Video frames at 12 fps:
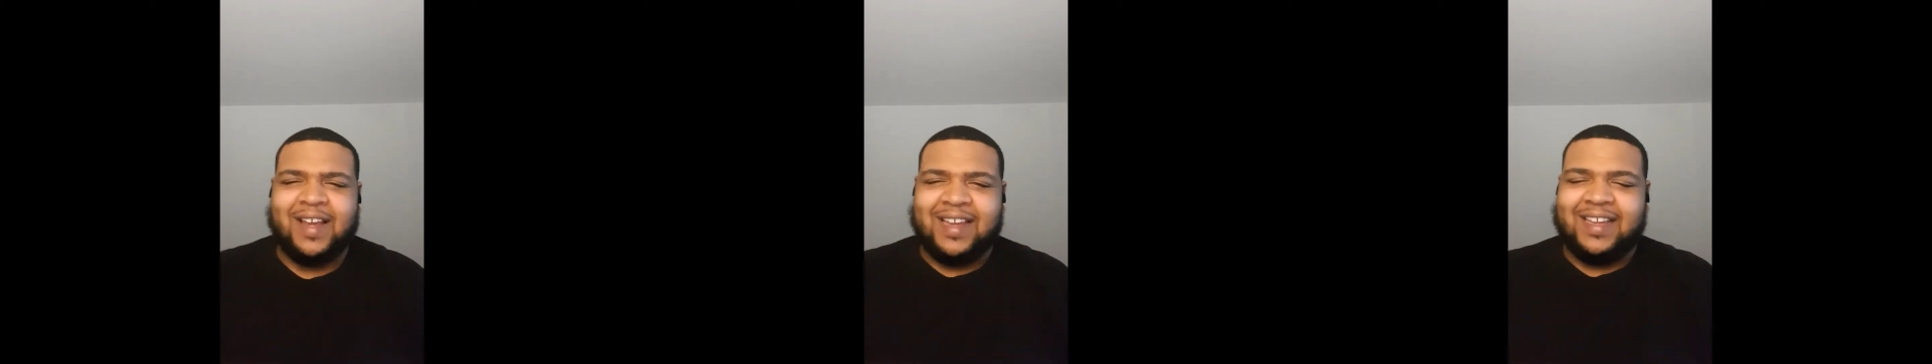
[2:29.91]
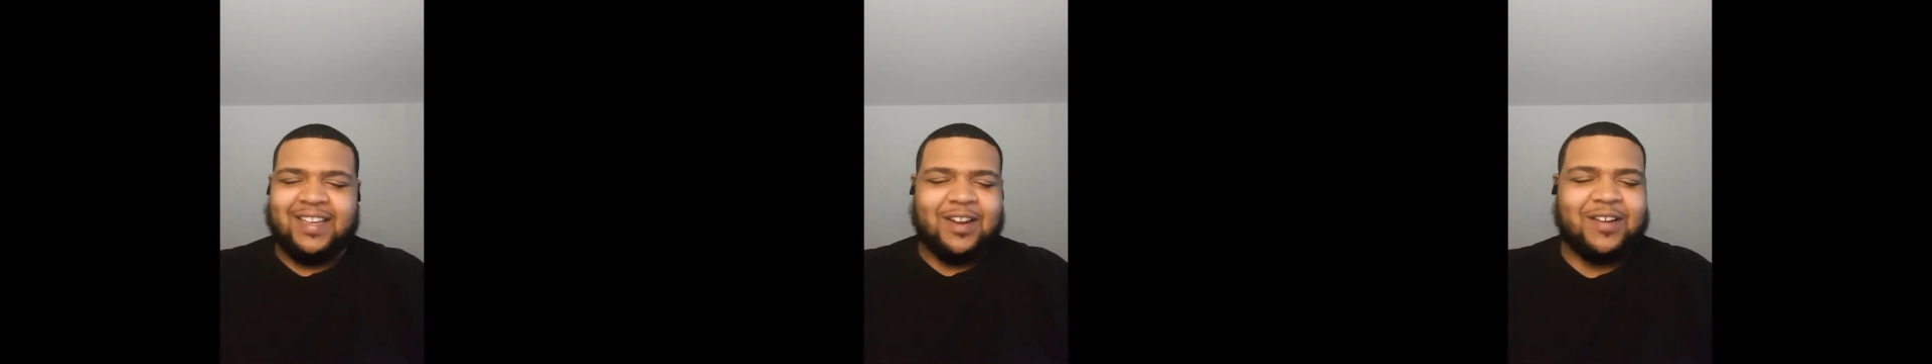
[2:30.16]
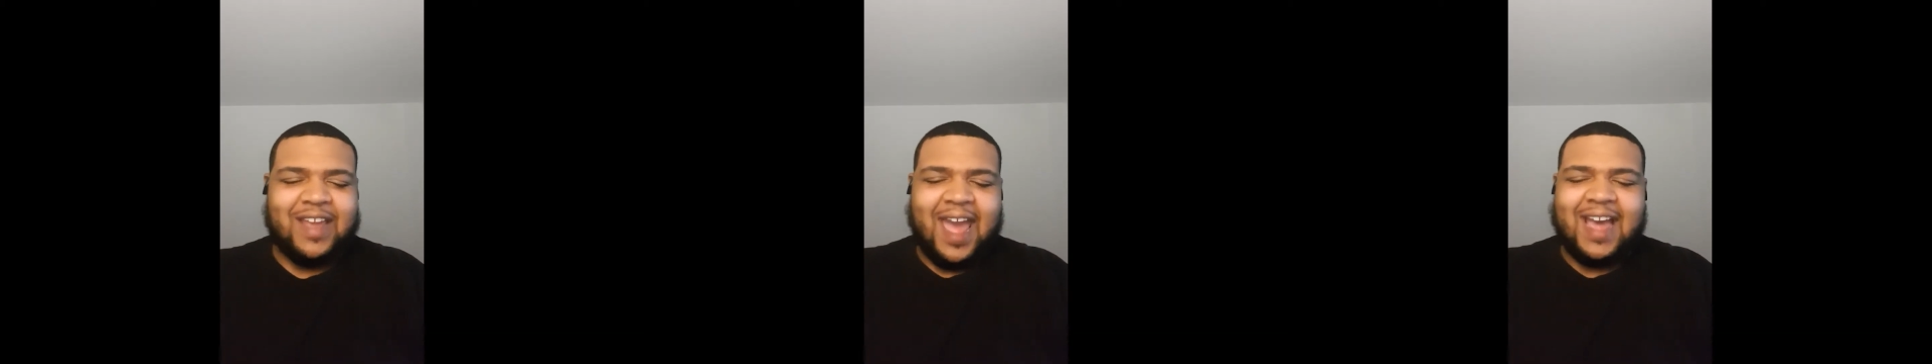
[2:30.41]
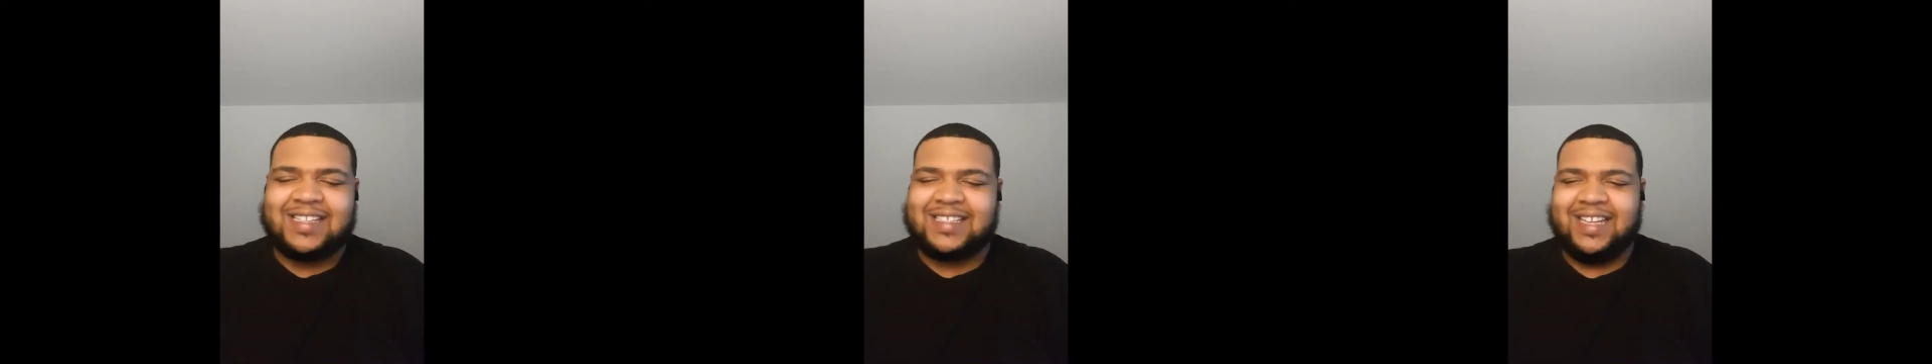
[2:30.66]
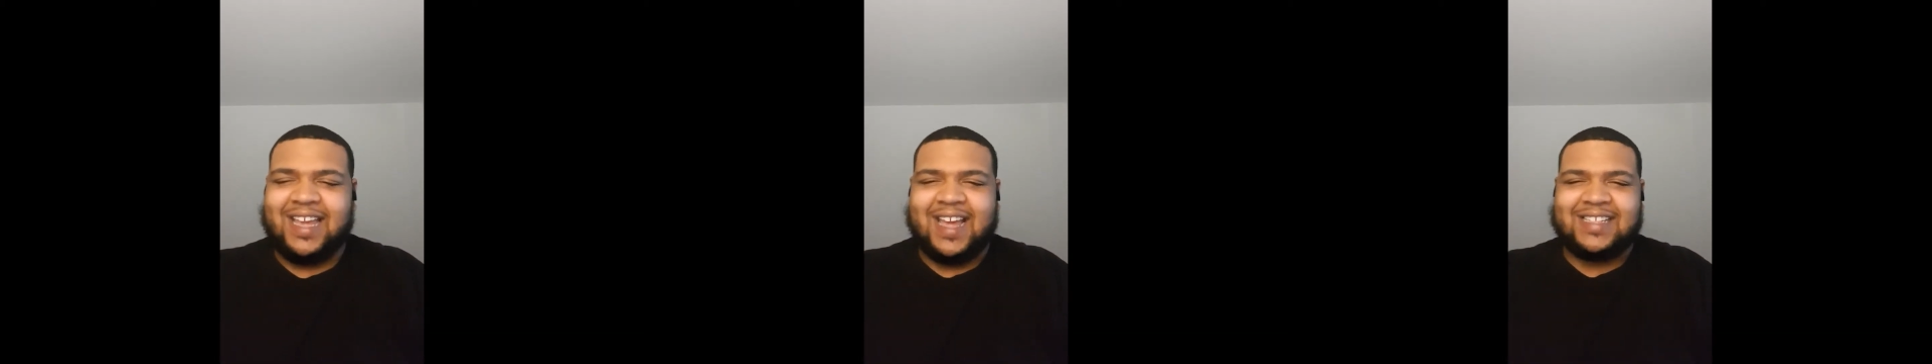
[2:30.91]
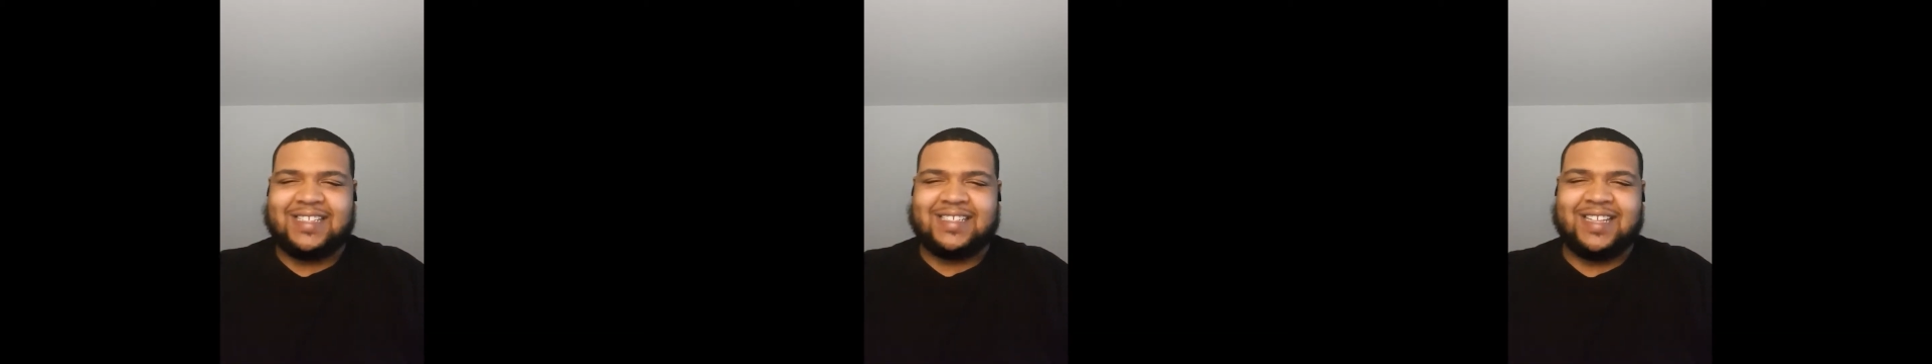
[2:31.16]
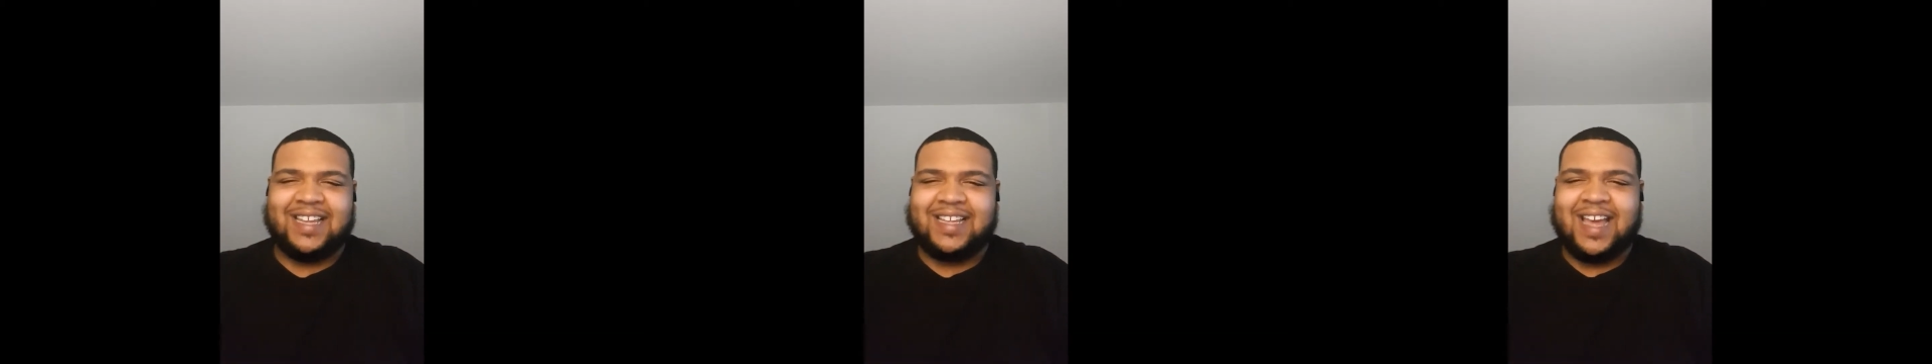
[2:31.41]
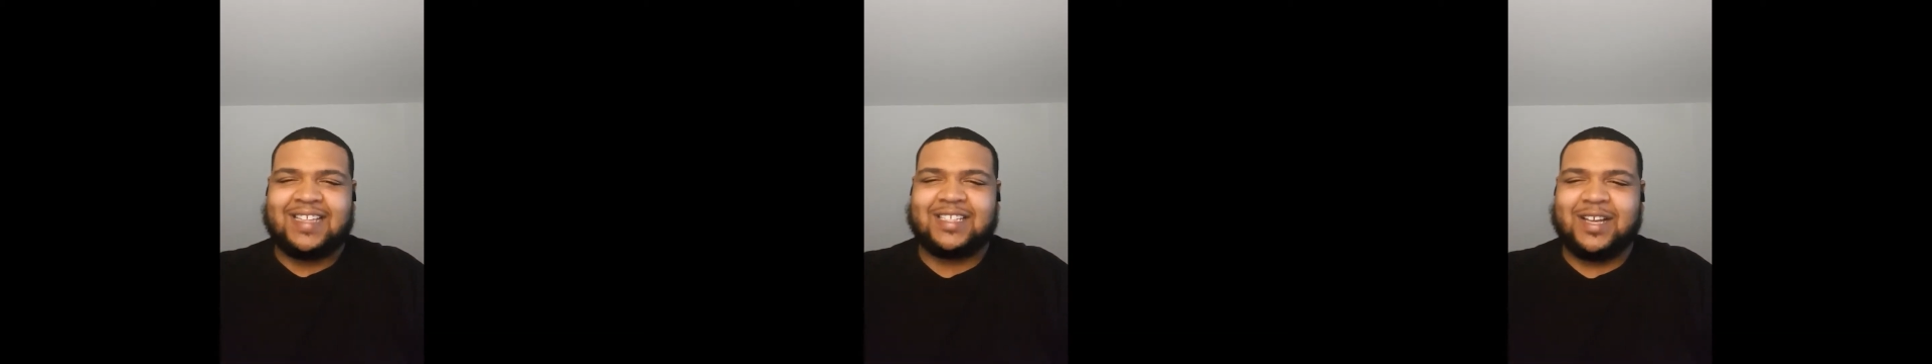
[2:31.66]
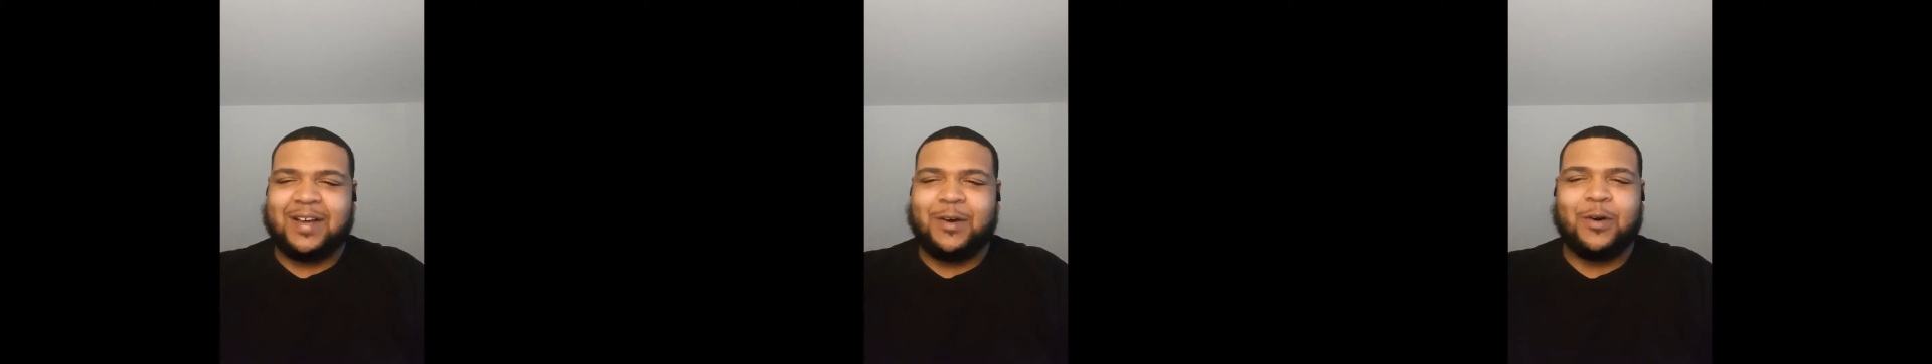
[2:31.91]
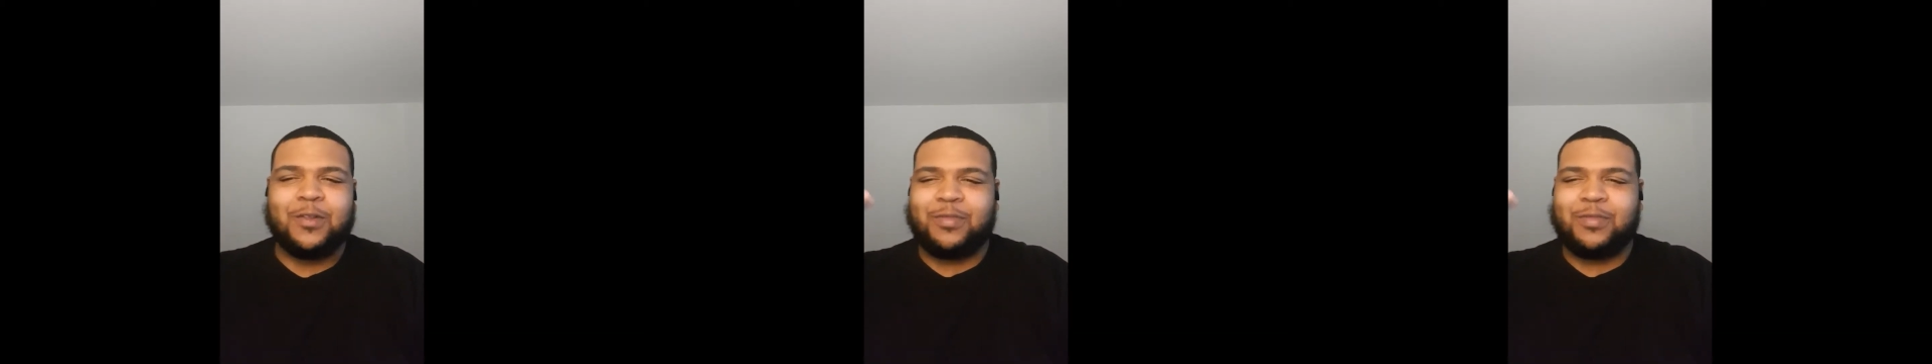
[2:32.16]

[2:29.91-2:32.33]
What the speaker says: He has all